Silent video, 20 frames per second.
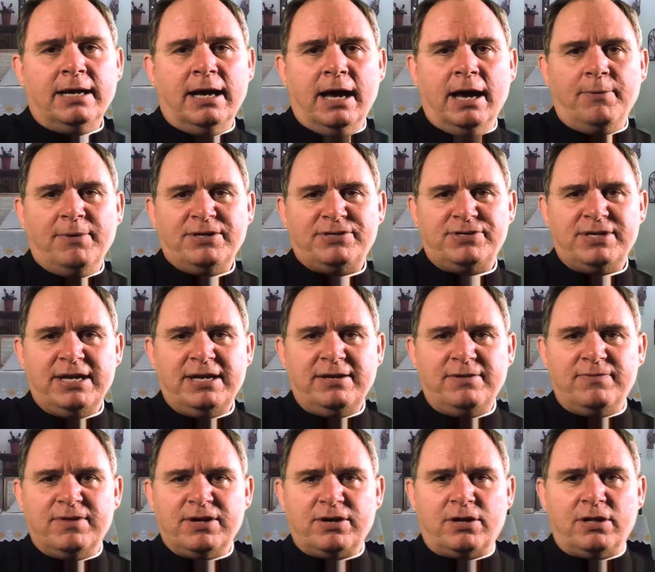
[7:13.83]
uh, we
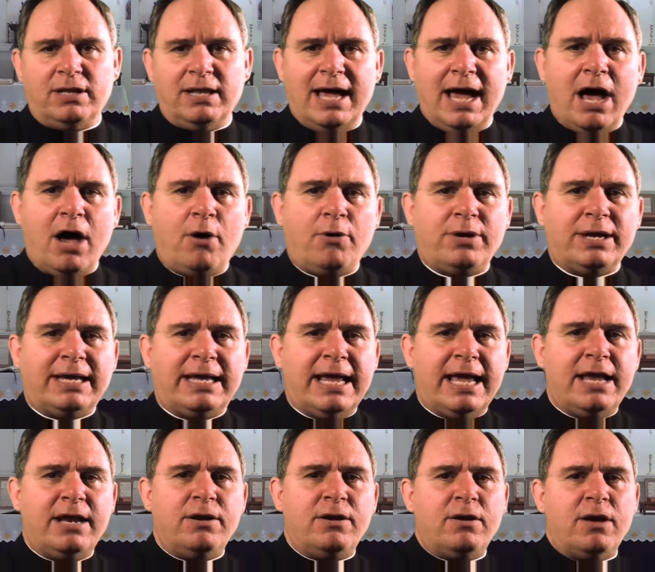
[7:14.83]
see the cloud
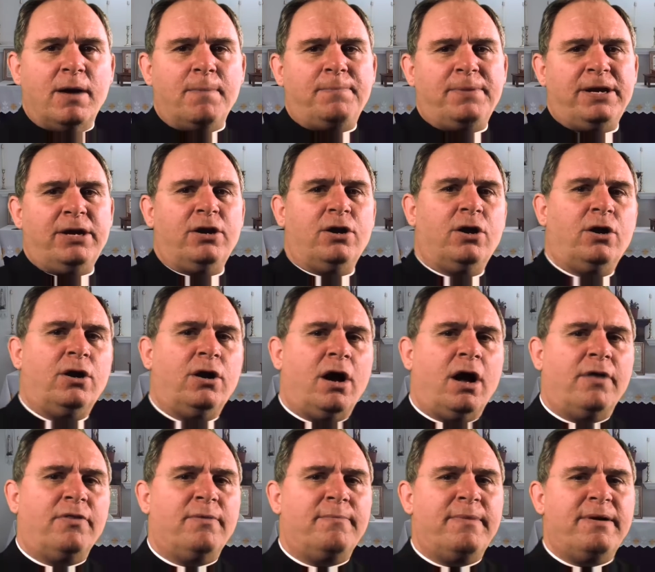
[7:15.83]
again appear
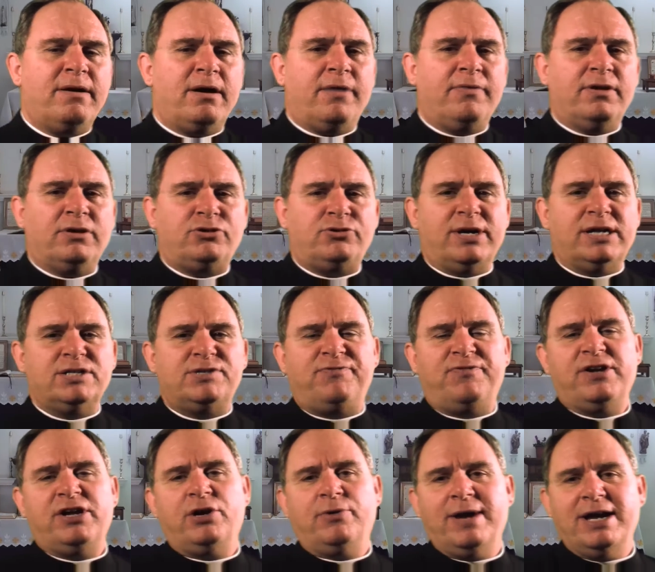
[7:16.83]
on the, on the
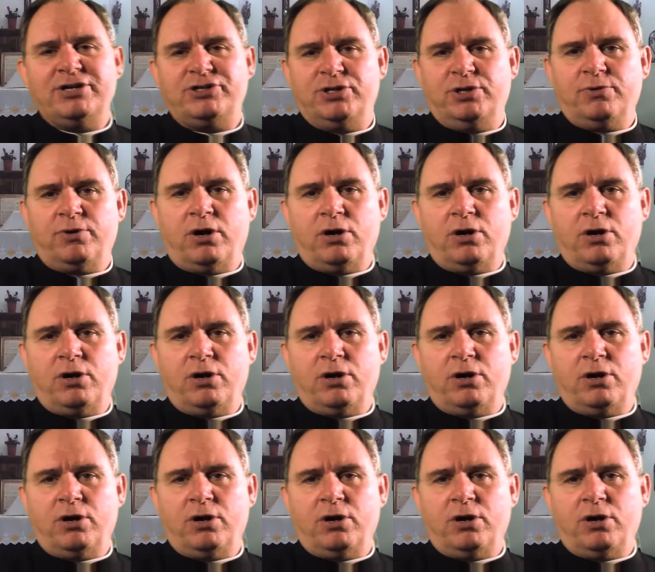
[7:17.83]
transfiguration.